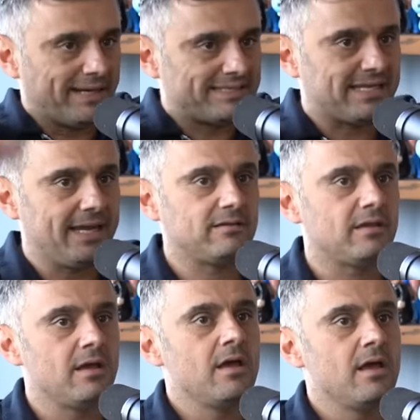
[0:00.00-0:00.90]
state,
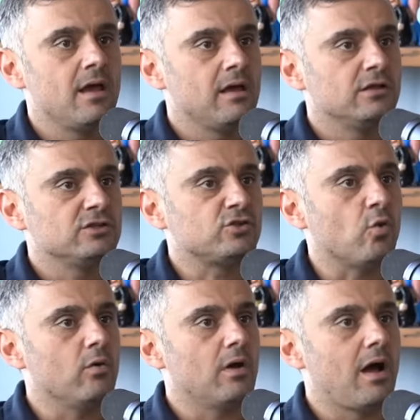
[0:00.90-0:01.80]

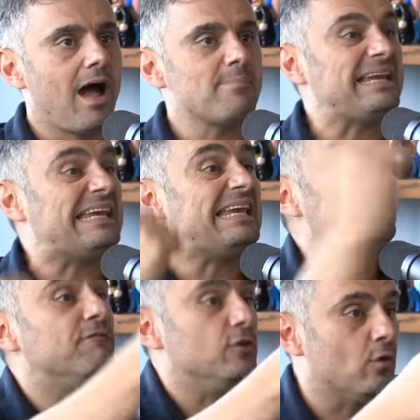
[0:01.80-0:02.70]
so I'm gonna
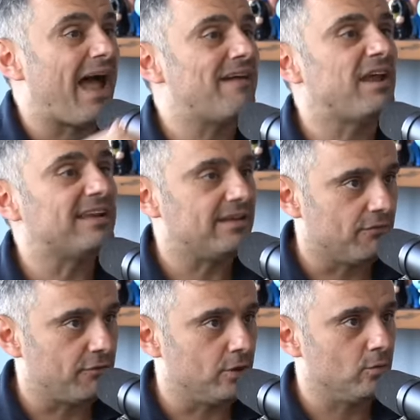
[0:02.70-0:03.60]
give you, I have an idea
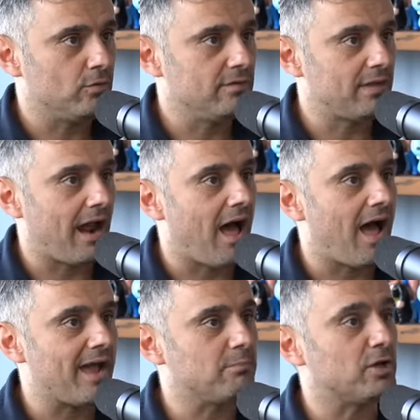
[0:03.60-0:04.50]
for you that
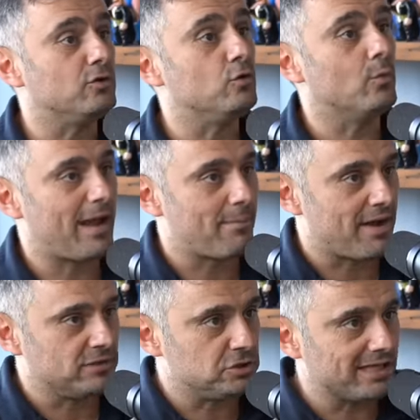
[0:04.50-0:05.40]
I'm gonna do when I buy
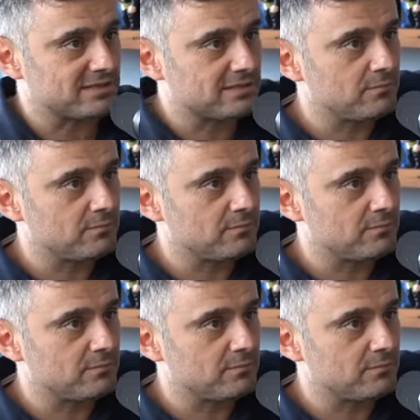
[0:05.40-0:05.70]
the Jets.